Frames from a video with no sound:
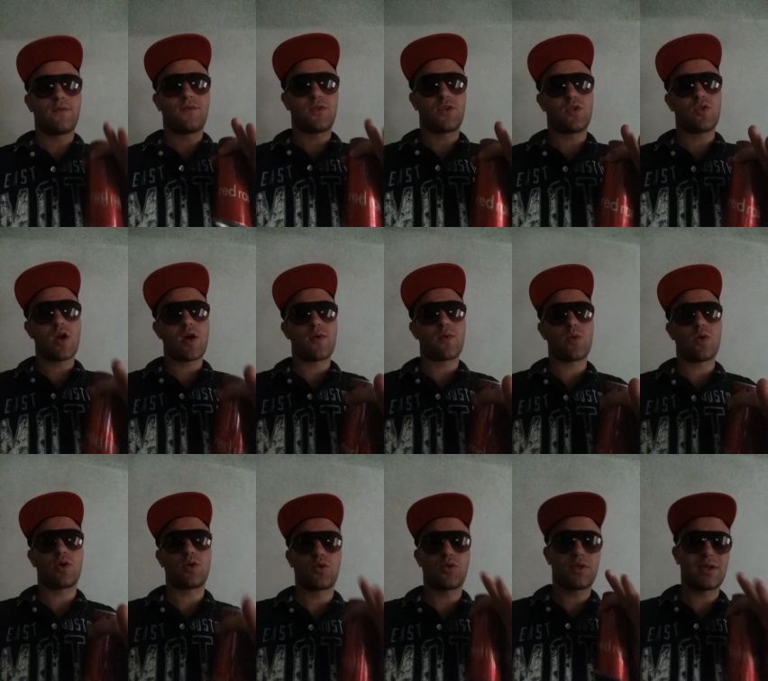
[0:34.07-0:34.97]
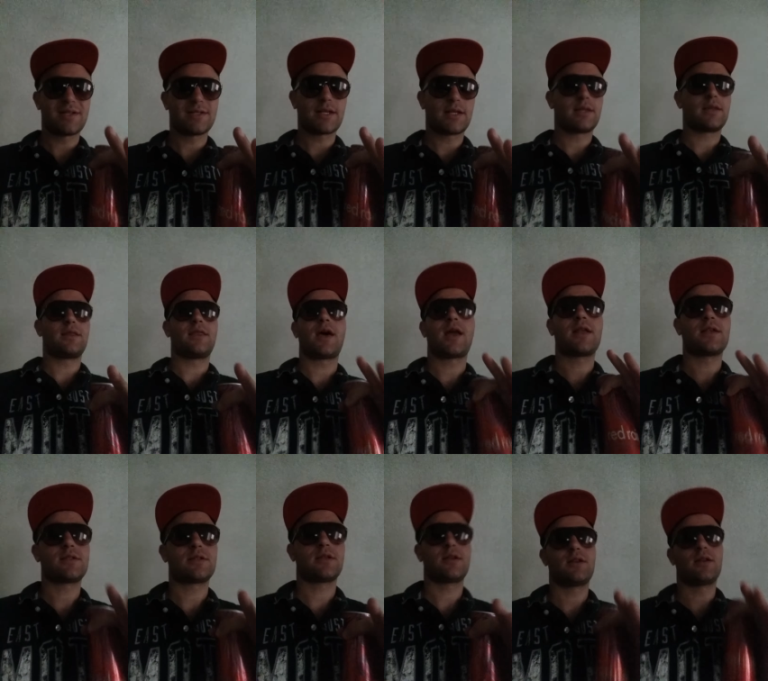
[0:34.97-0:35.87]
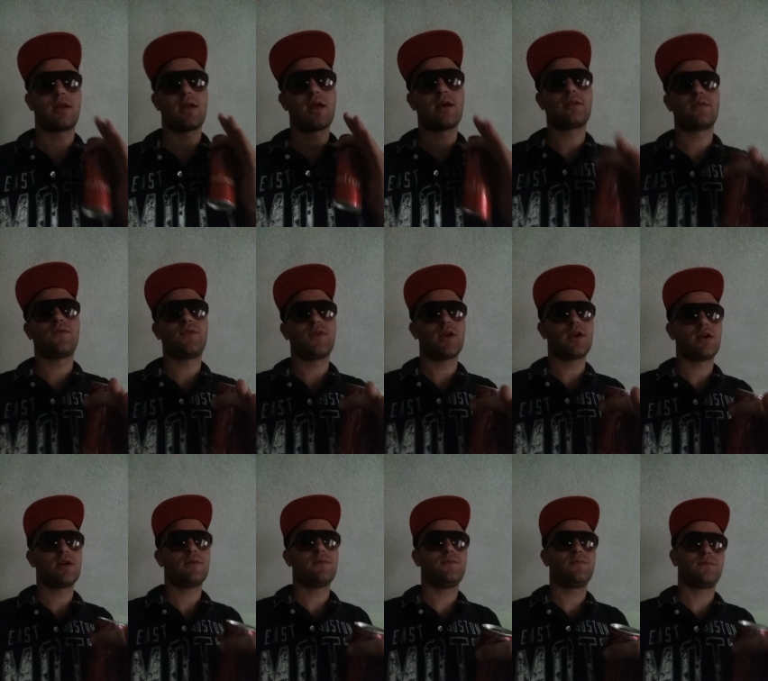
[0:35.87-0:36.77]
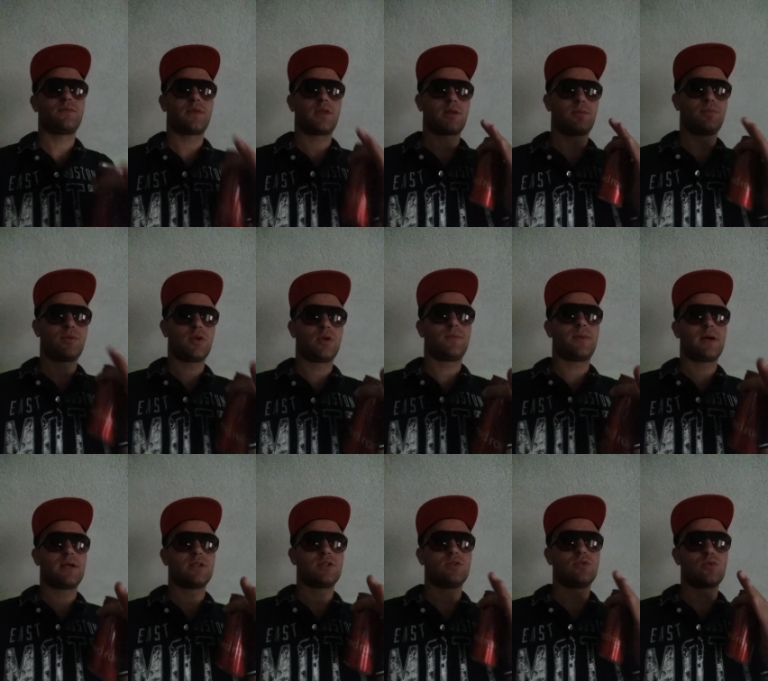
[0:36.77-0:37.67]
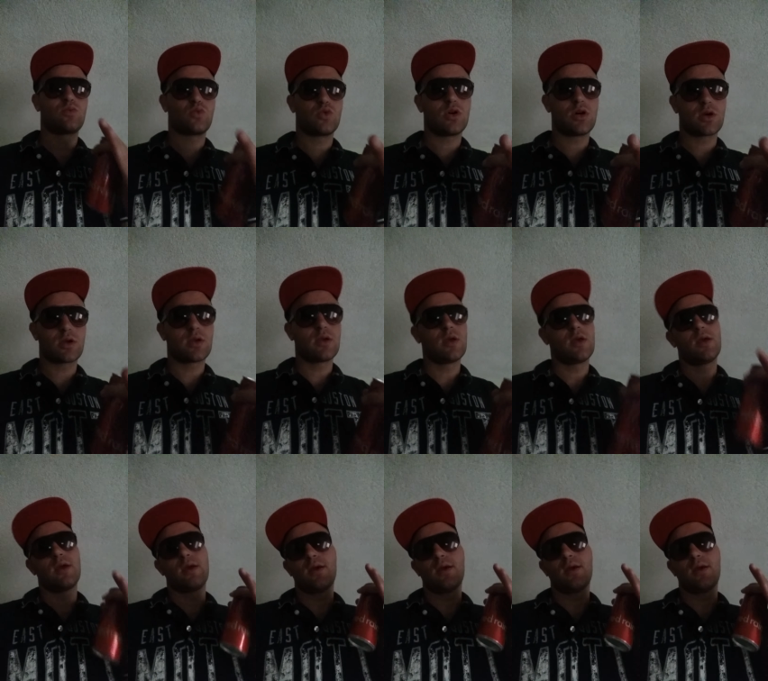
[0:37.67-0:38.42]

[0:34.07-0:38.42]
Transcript: for you everyone who thinks that that is not fair that PewDiePie is doing wrong